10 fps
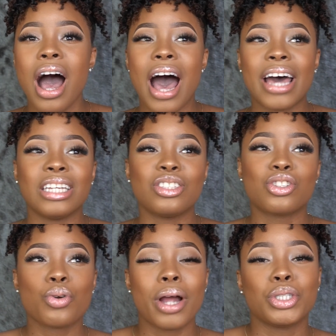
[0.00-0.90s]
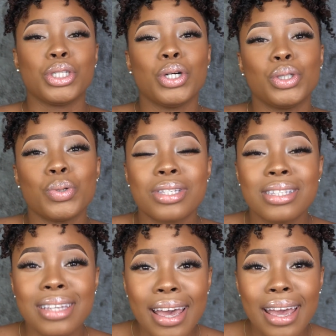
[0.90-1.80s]
and scratchy on your
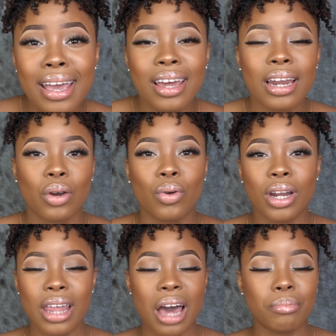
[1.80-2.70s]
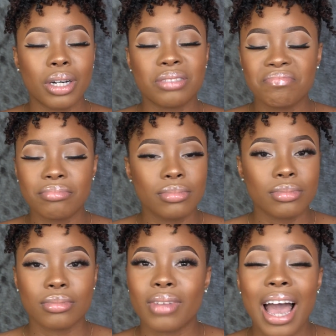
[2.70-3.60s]
skin and all of that. But
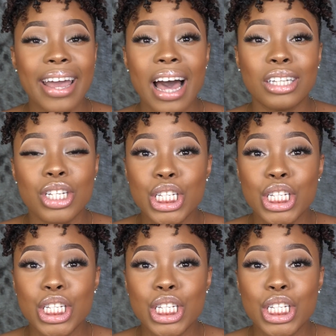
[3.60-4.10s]
I had